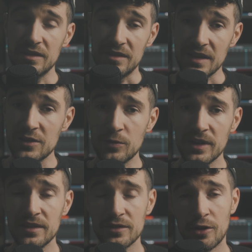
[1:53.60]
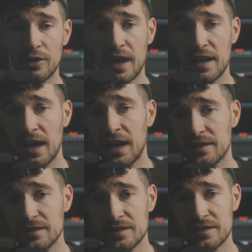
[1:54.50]
decrease or
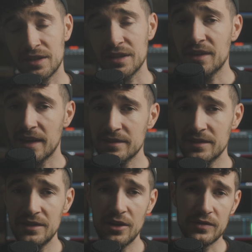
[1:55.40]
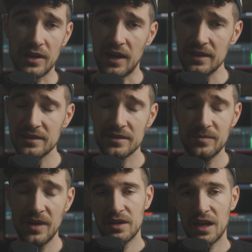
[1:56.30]
enhance the intensity of the LUT,
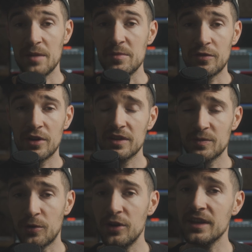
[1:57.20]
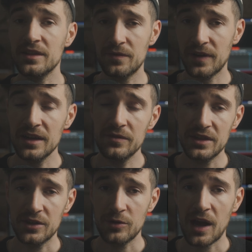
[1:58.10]
and before exporting the final
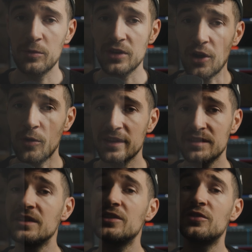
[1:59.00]
video, I would always need